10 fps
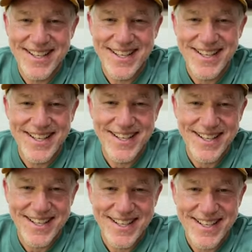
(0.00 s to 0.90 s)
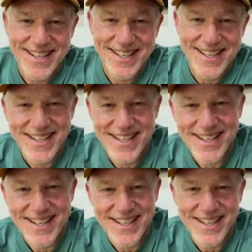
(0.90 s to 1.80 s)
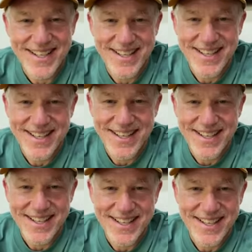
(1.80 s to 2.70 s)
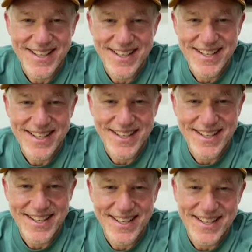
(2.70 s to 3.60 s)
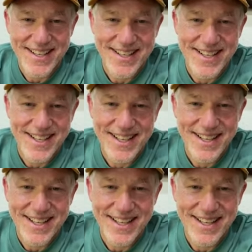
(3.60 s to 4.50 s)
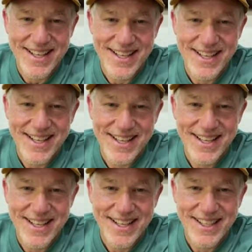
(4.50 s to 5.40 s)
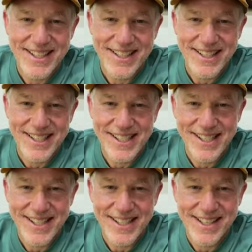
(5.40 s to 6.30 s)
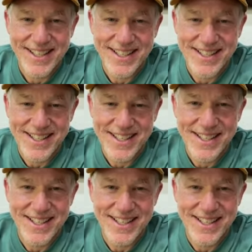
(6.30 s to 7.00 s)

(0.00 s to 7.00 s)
No words are spoken by the person on screen.